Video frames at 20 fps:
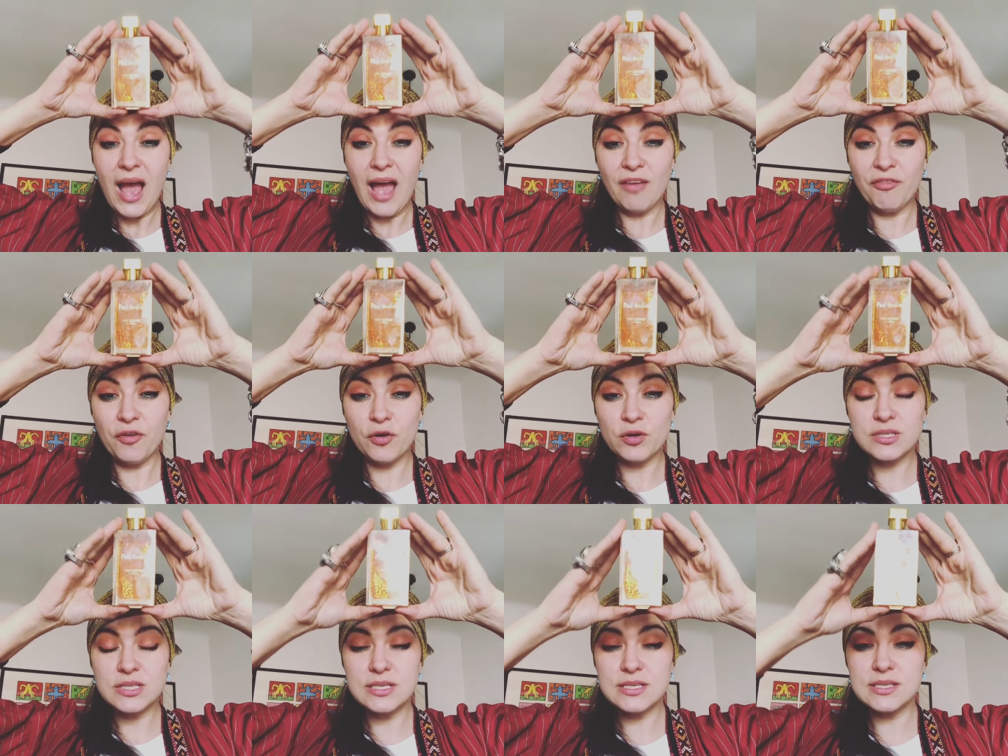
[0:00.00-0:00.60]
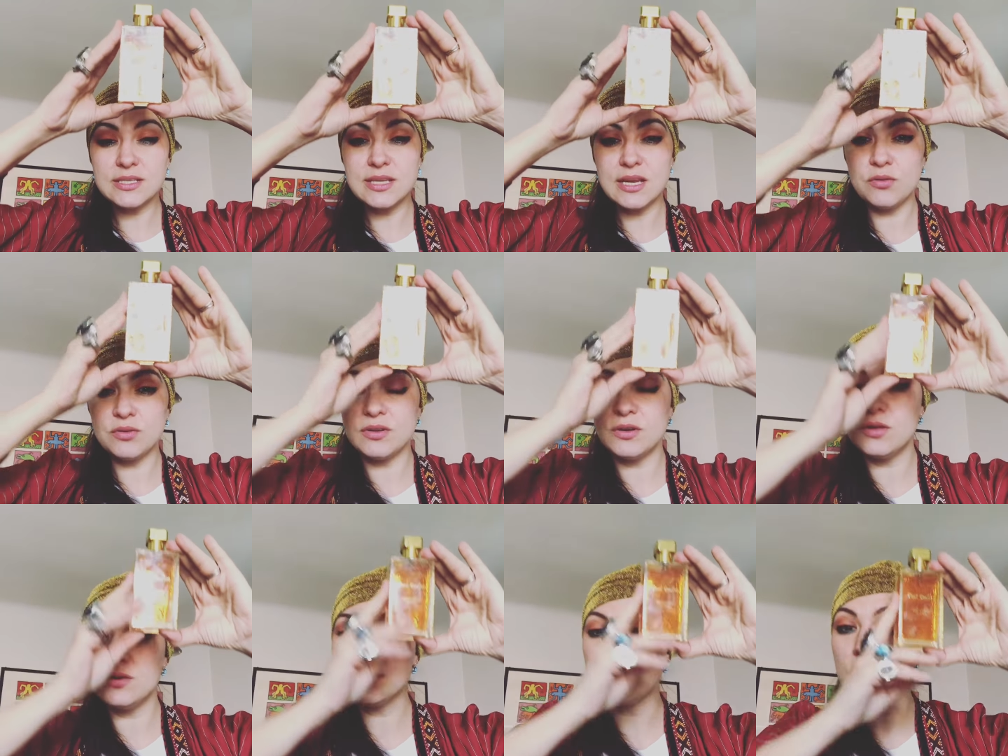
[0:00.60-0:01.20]
Hi folks, this is Anne
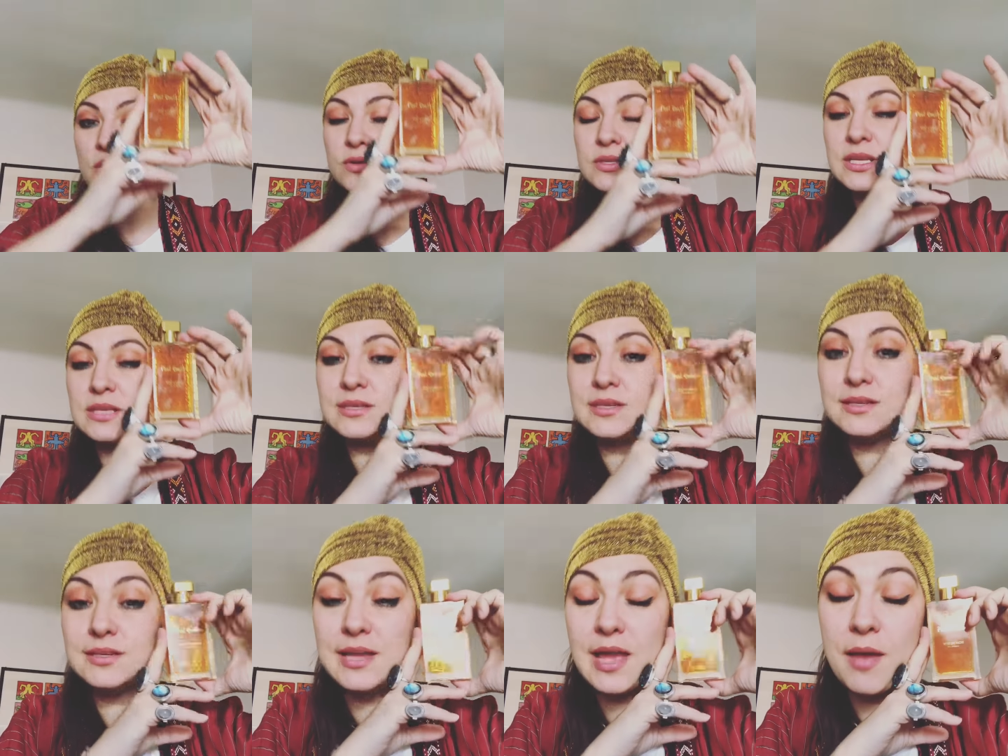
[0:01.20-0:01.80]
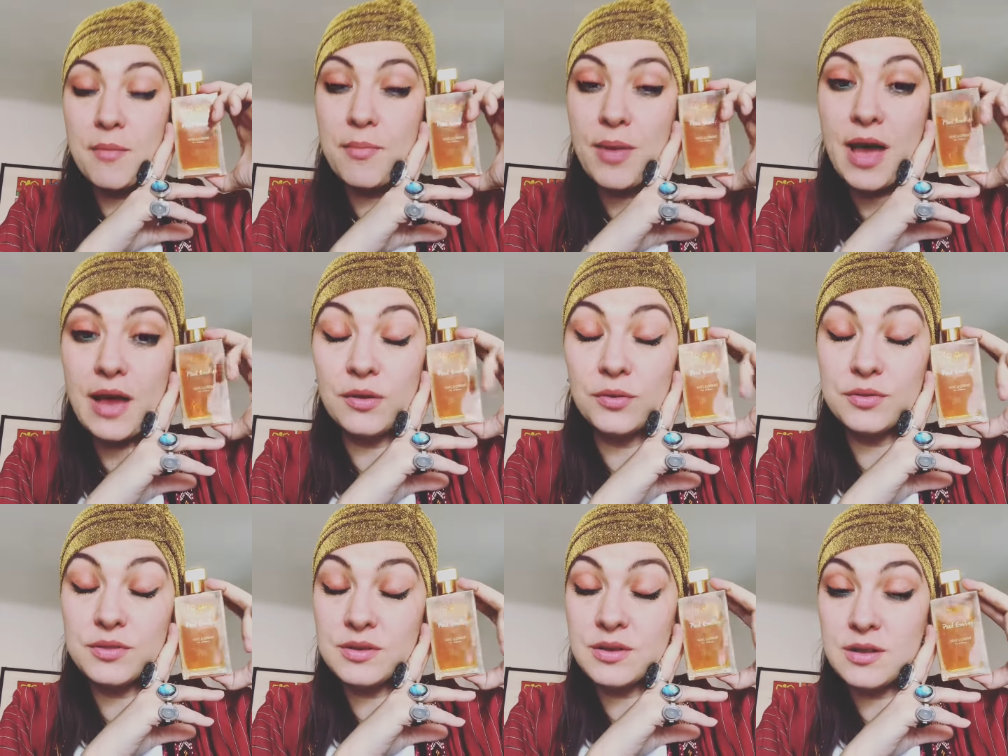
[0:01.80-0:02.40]
with Nose Nose, and today I'm
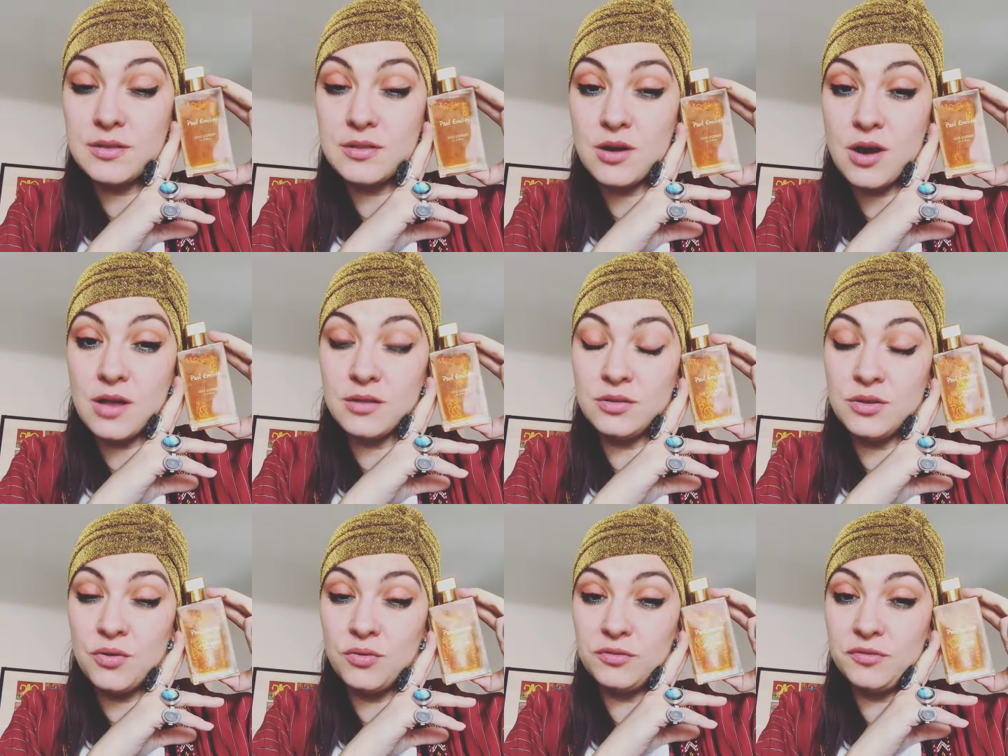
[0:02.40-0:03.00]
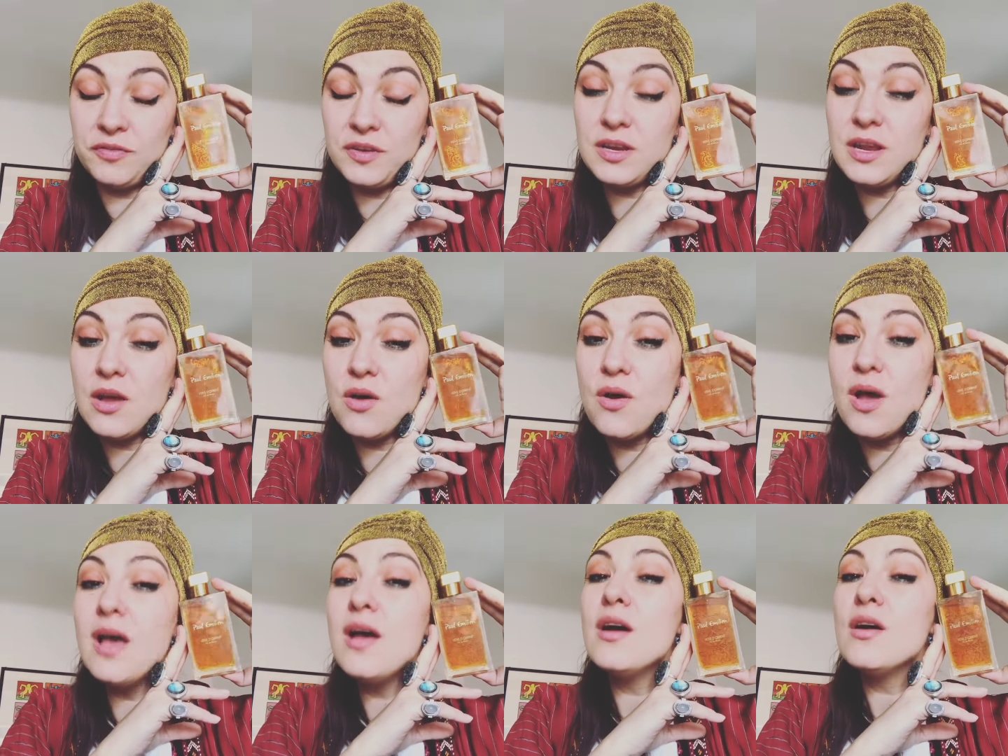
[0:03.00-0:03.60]
back with another odd note
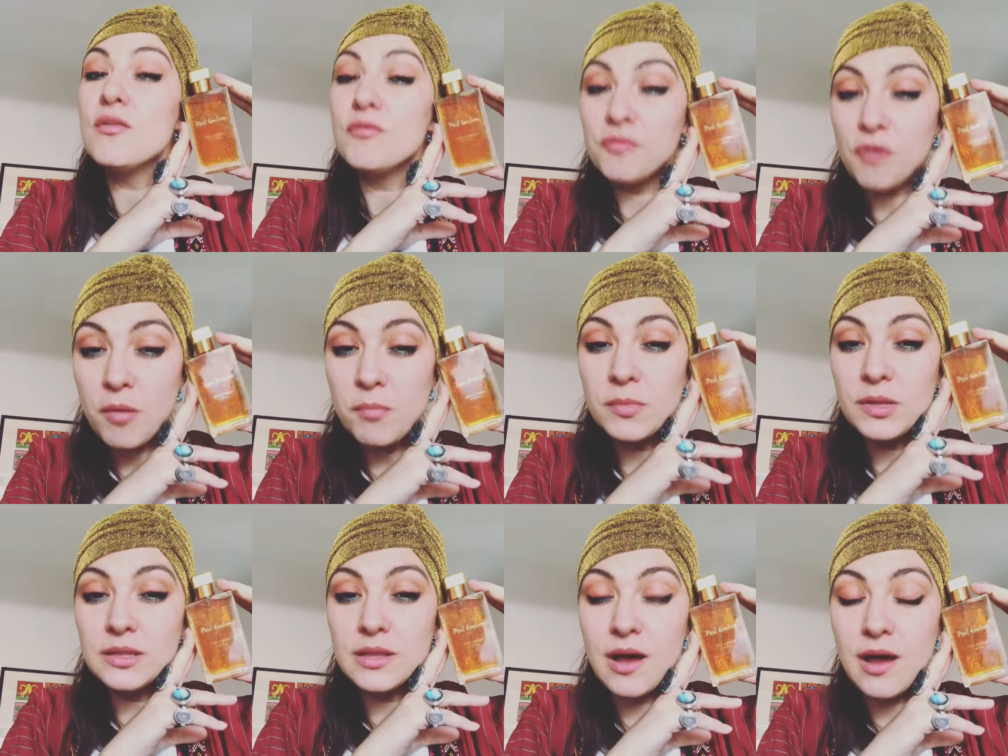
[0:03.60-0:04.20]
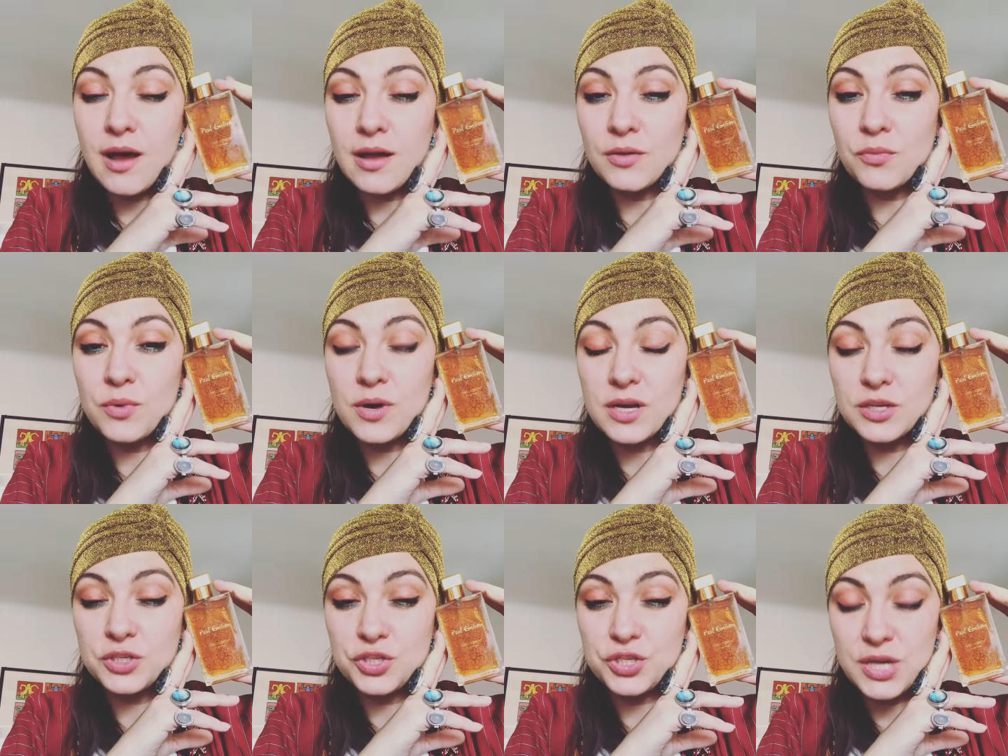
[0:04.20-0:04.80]
video from Milan,
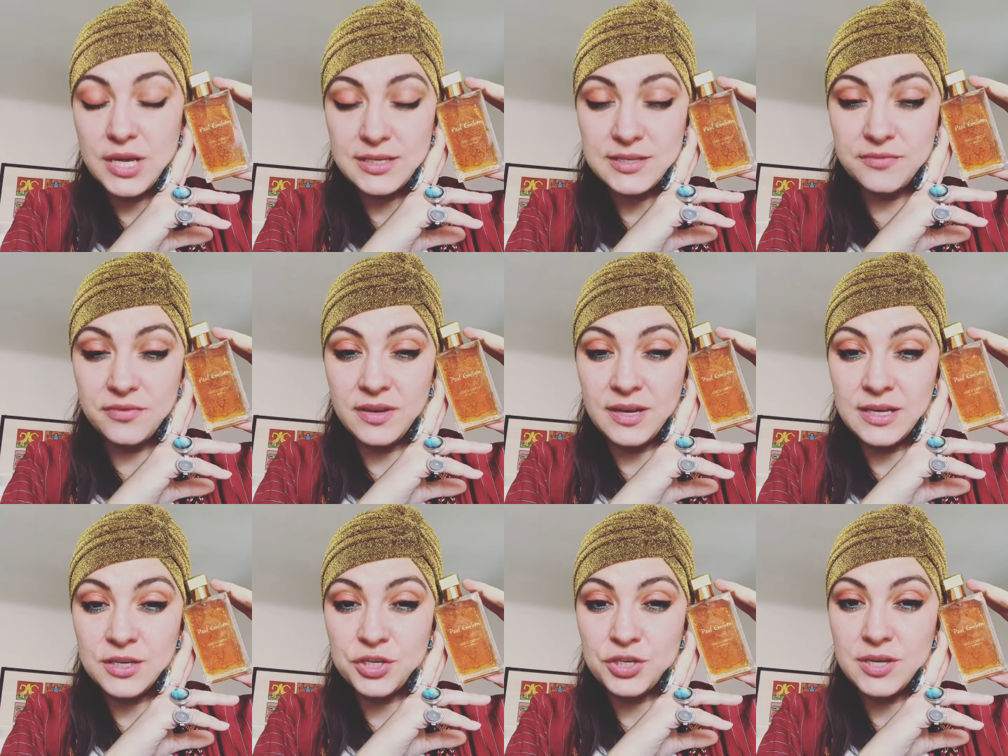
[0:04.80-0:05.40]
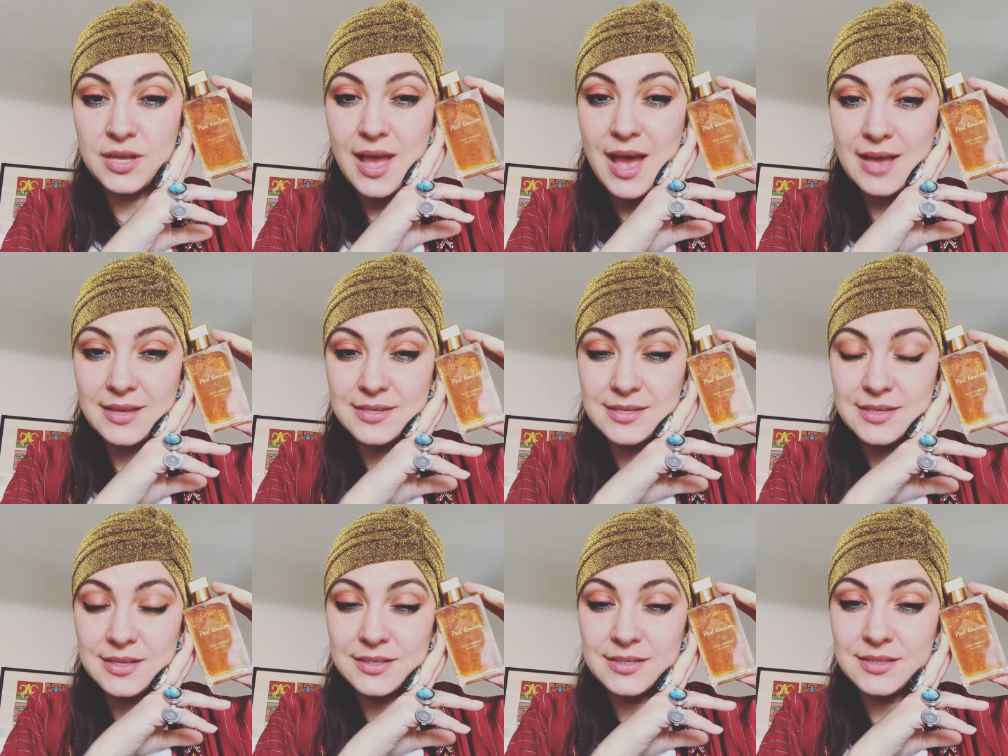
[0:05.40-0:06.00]
where I just finished the
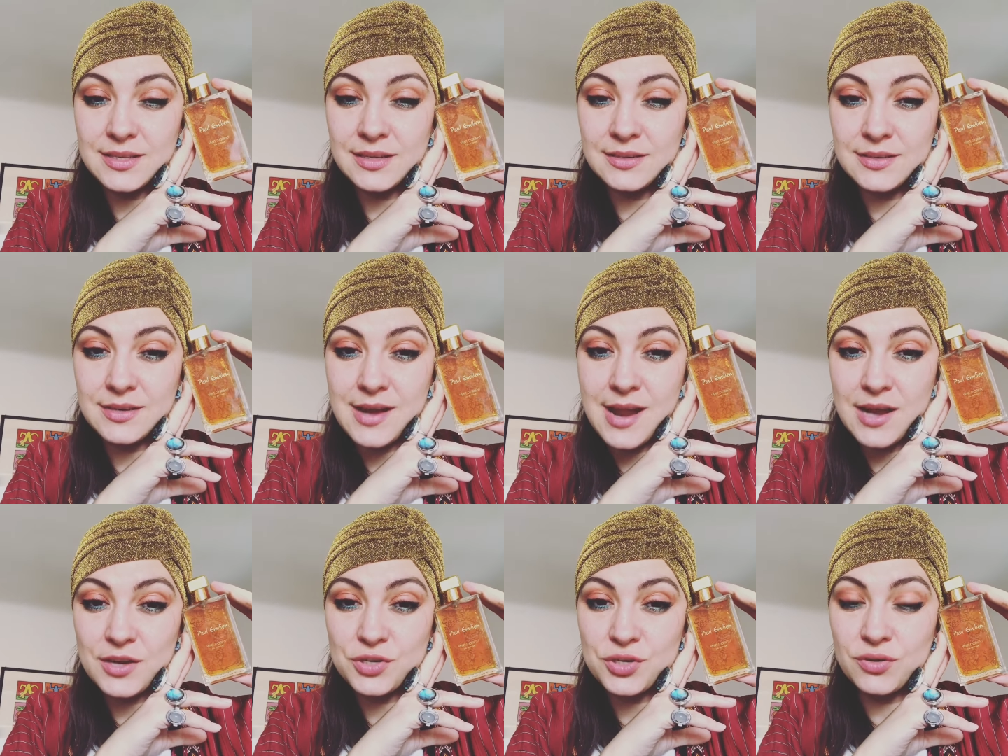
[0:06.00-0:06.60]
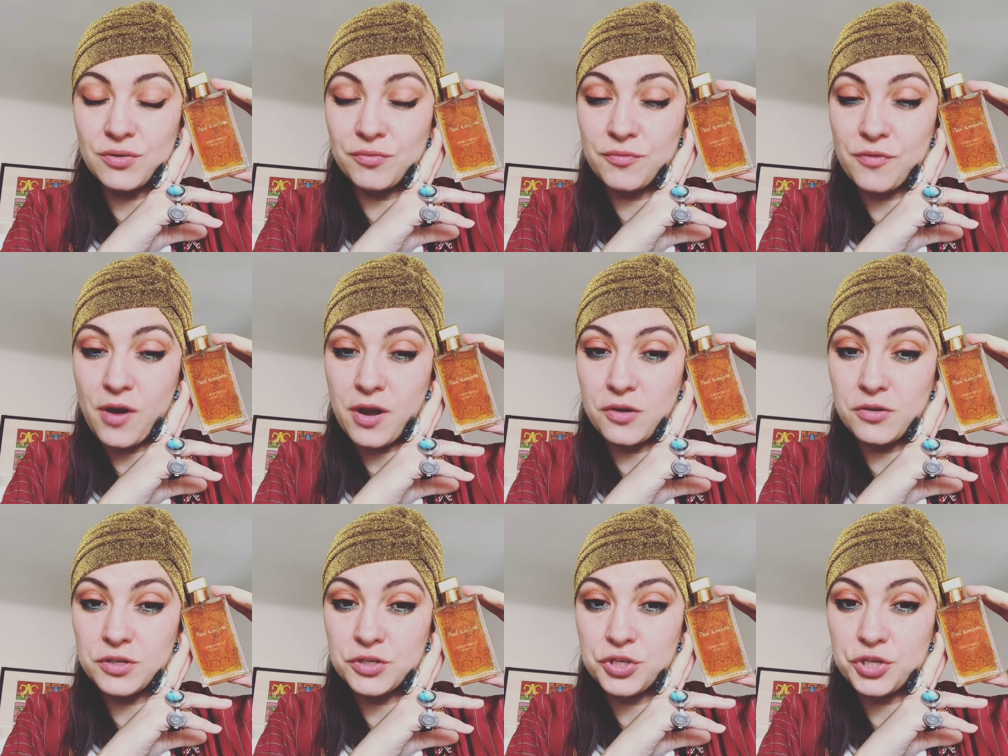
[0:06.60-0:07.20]
Essence International
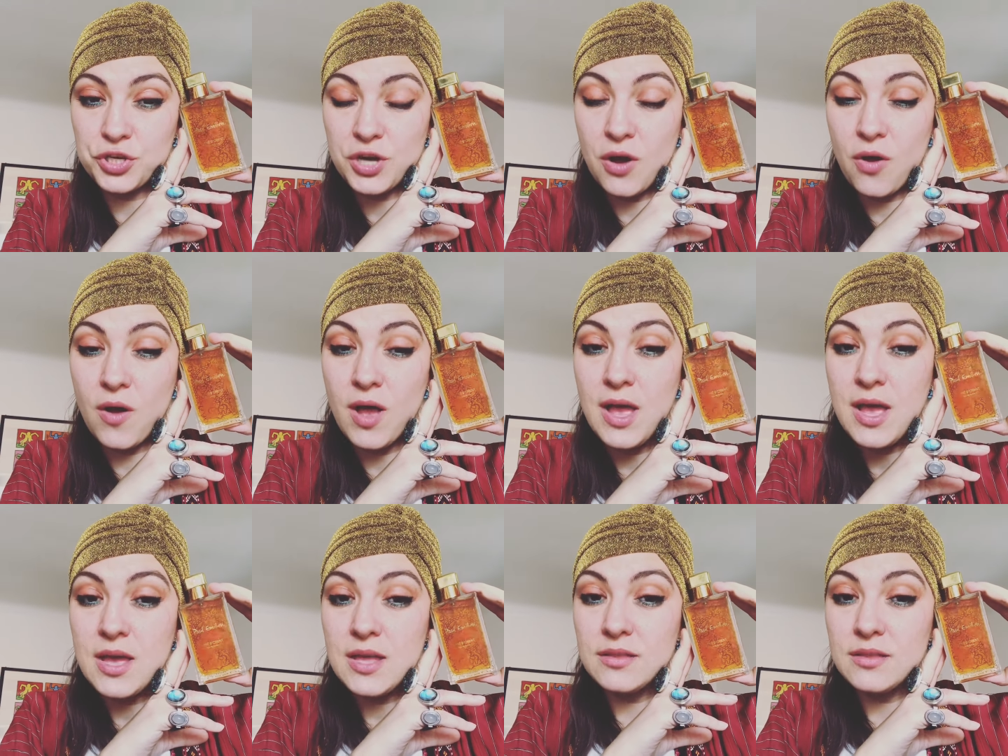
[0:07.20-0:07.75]
Fragrance Show.